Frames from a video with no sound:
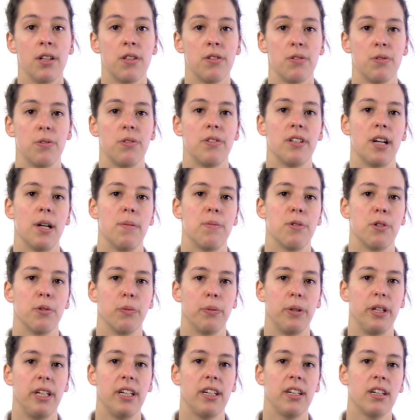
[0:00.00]
two times a
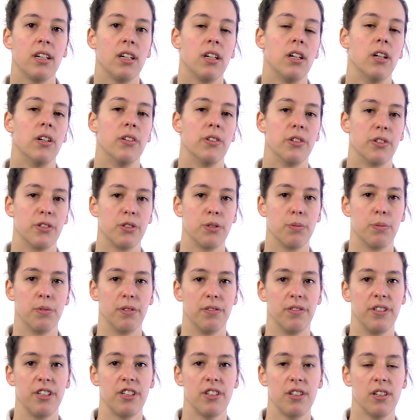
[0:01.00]
week under
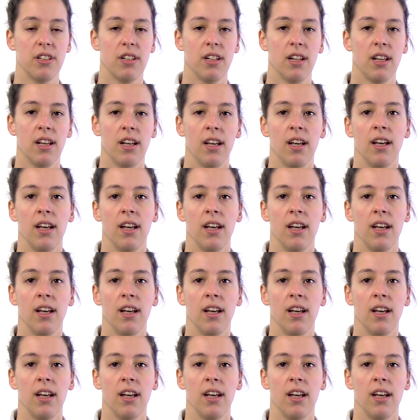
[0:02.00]
supervision